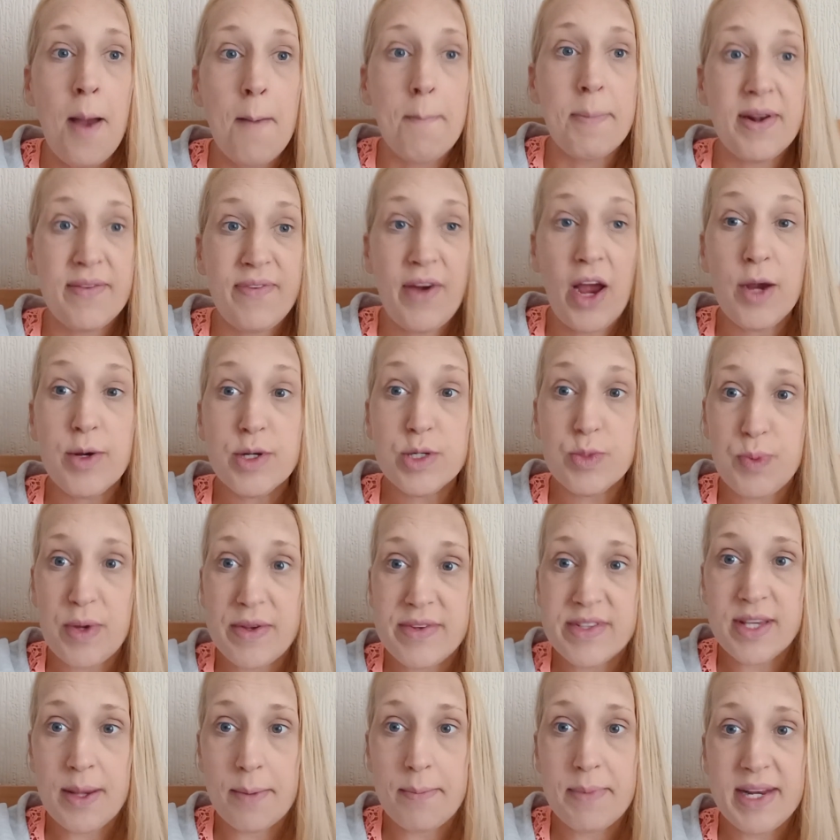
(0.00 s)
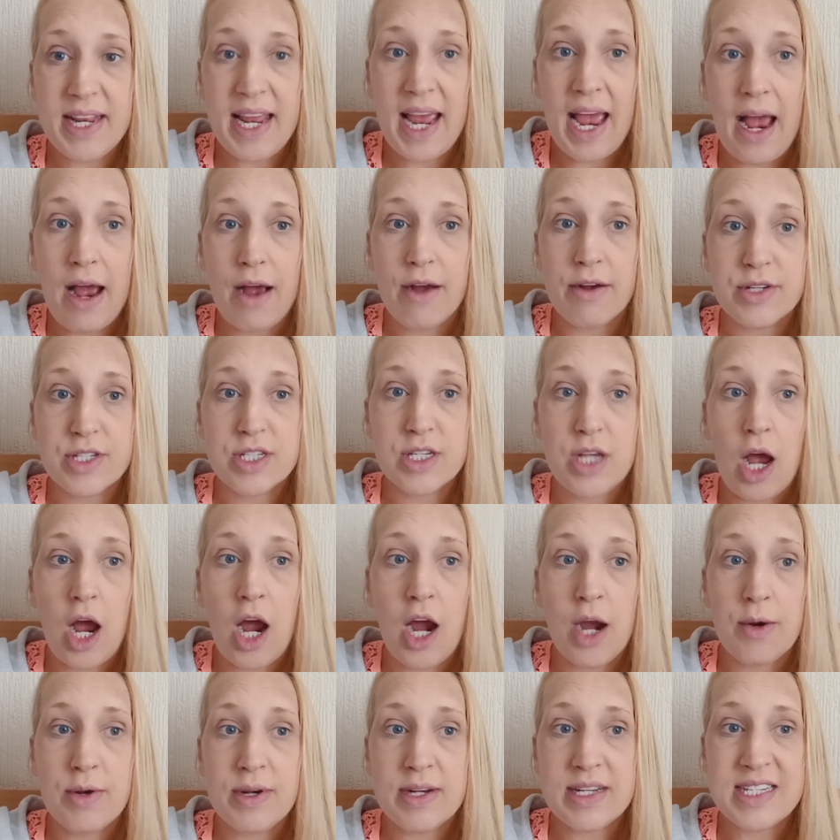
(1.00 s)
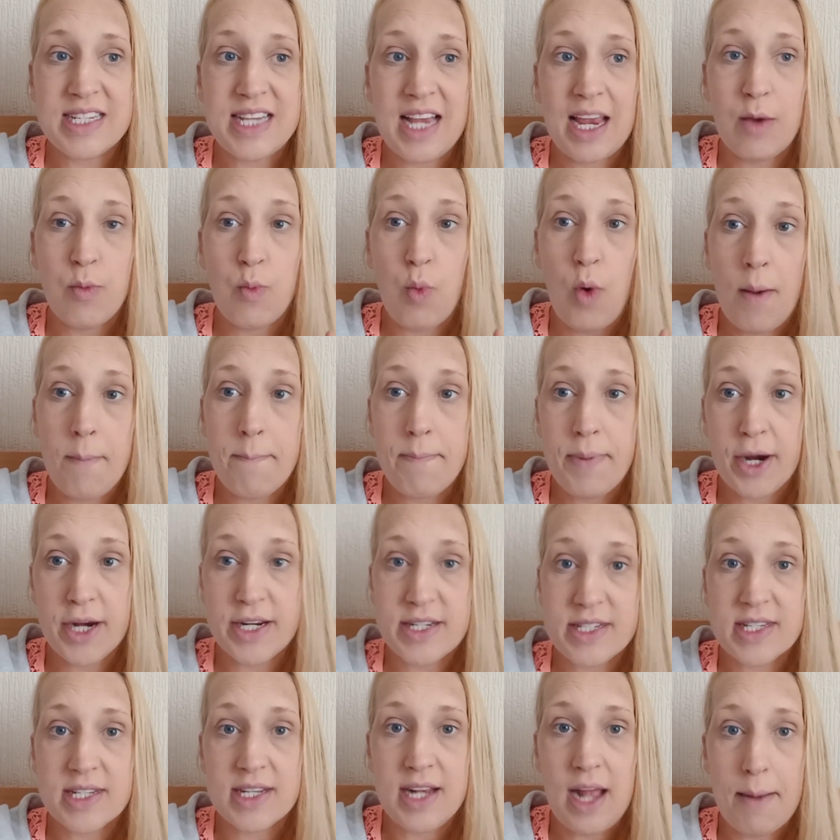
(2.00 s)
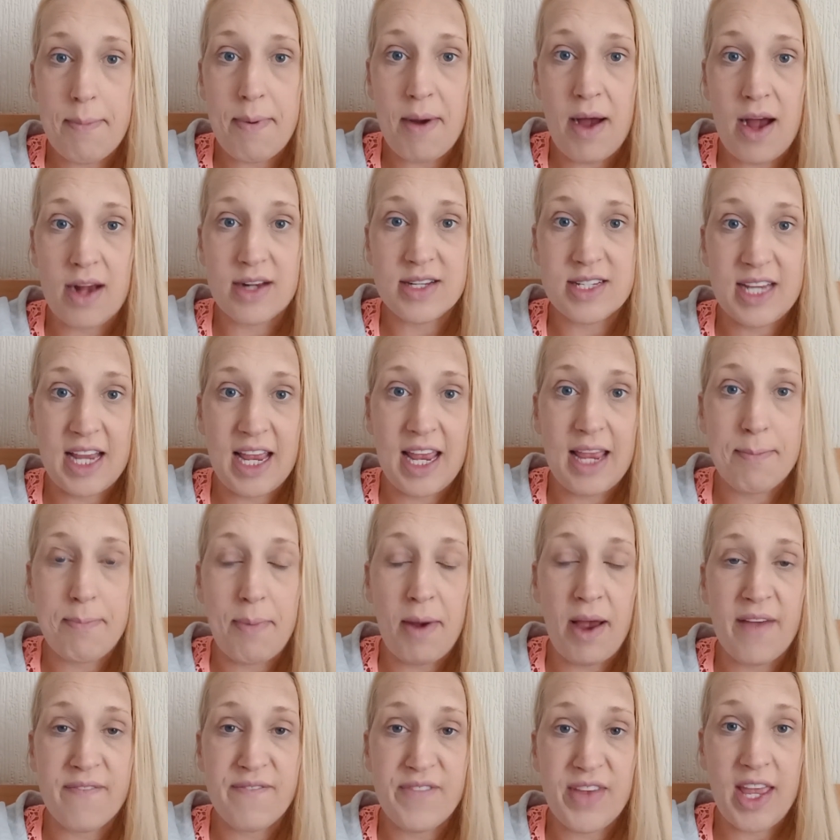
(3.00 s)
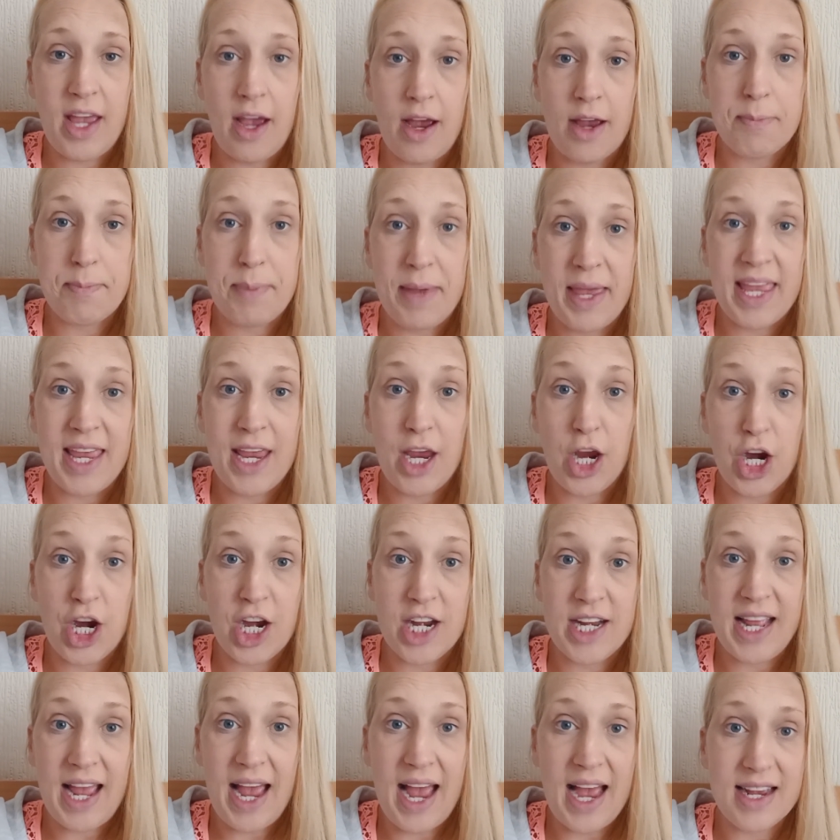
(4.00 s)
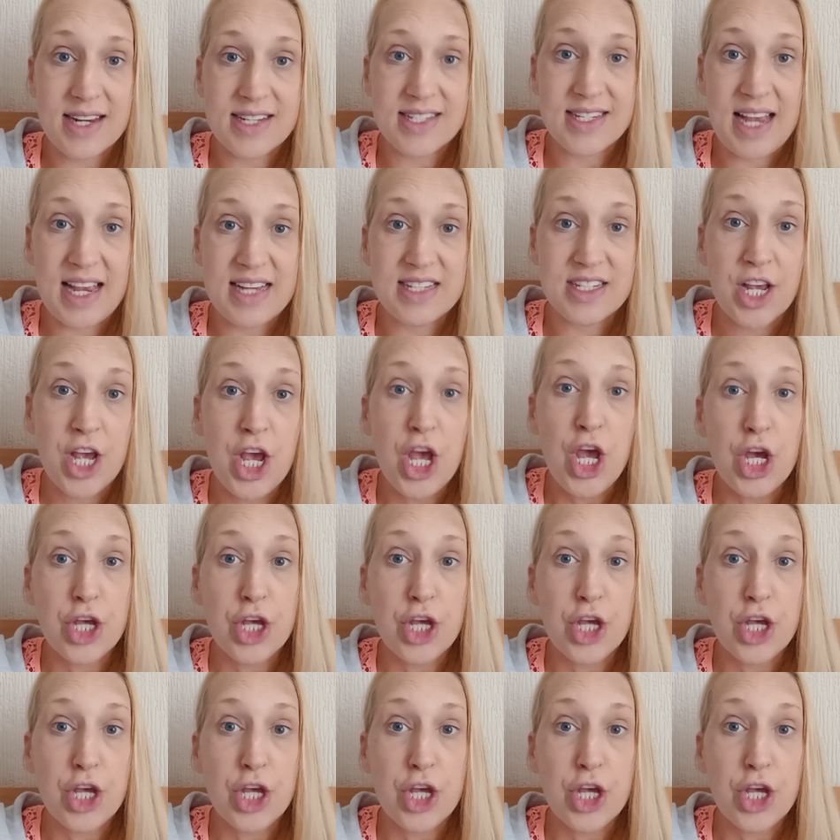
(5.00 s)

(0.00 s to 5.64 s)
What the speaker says: But if I was with somebody else, I would say one person in that party buy VIP early access.